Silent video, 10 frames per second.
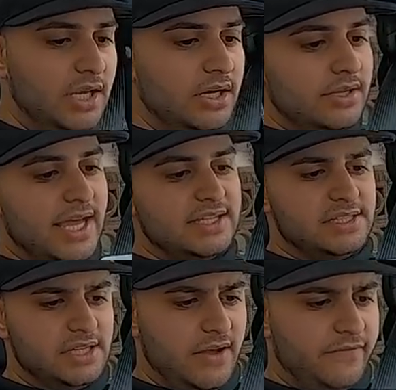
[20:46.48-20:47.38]
here.
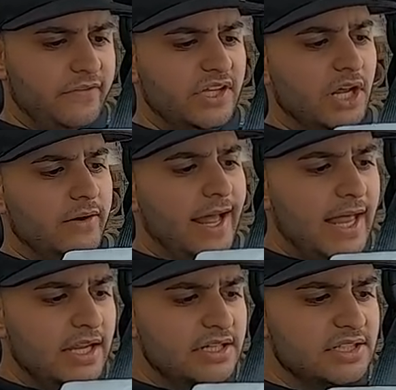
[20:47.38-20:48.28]
That's uh,
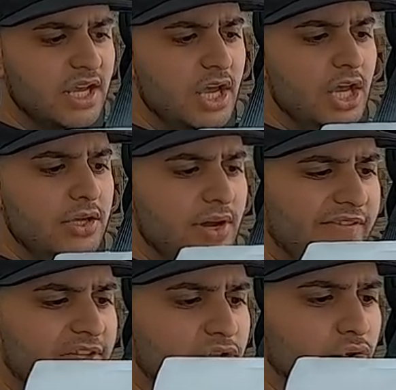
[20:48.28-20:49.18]
$1,500. You
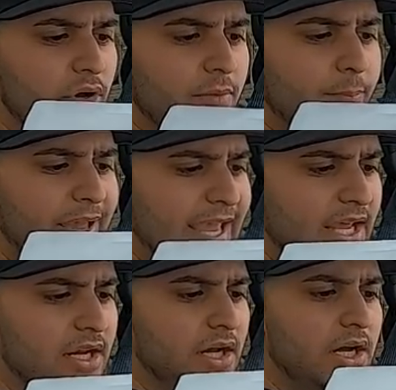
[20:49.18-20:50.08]
have the dual
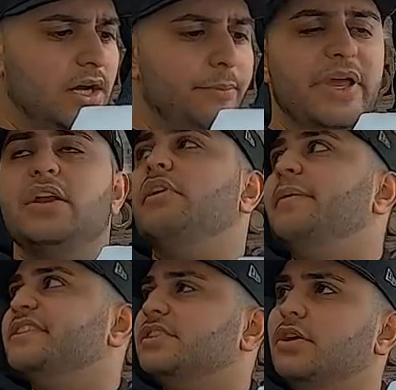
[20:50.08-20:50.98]
pan uh,
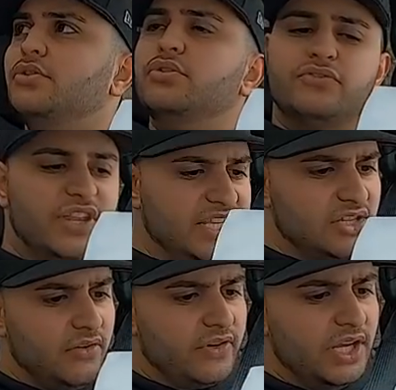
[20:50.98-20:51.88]
panoramic sunroof.
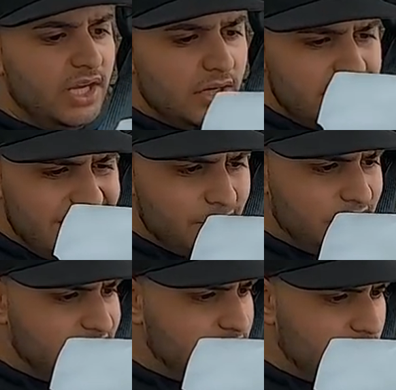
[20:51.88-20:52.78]
That's over here. That
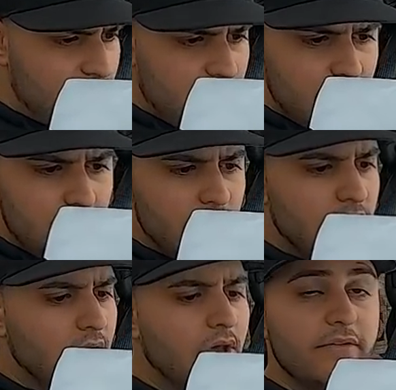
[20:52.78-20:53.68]
was
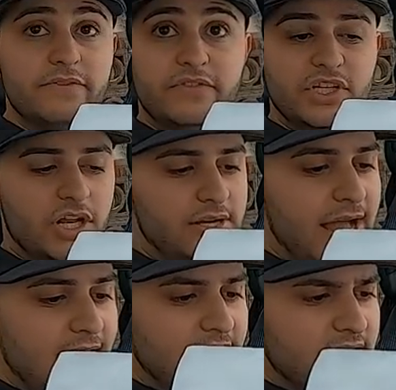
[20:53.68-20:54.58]
$1,500.
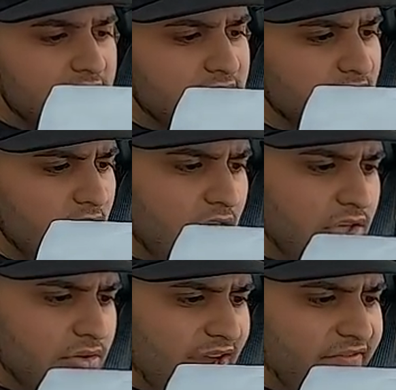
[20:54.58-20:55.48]
Uh,
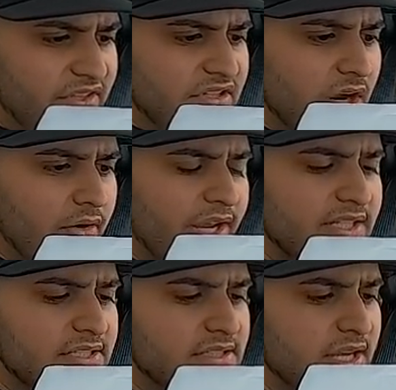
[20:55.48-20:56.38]
you have the
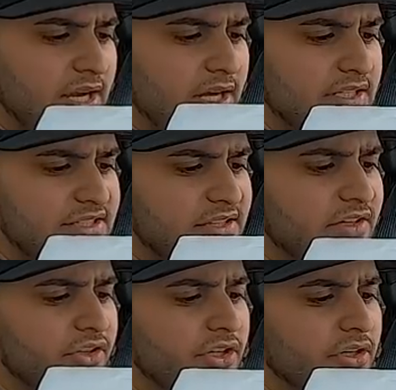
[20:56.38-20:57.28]
TRX uh,
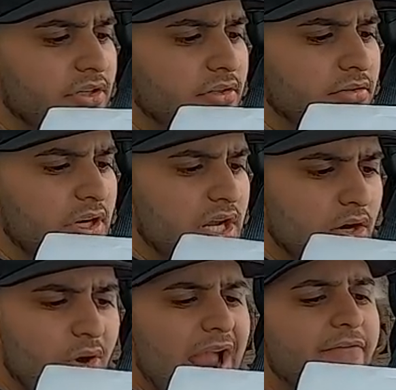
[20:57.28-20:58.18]
exterior
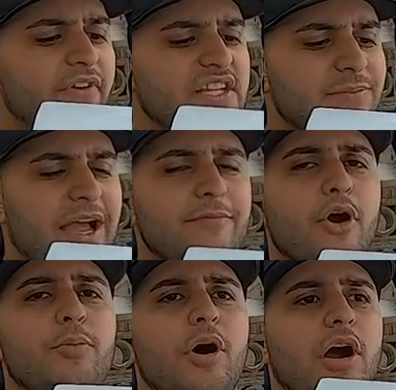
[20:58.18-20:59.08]
graphics by
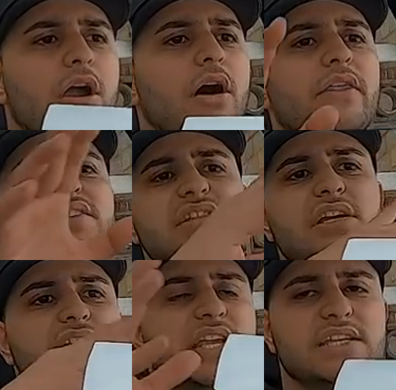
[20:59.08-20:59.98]
Mopar, all the
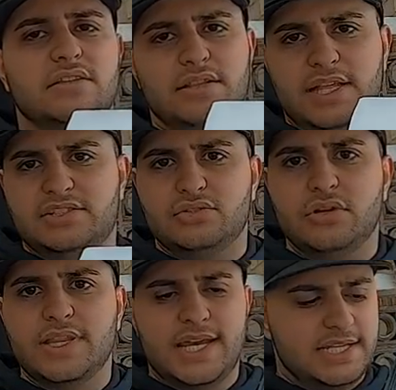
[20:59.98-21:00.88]
stickers that lets
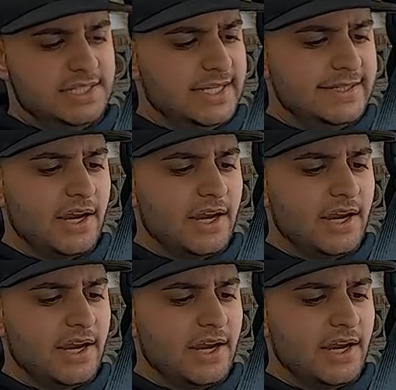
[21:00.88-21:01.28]
you know that it's a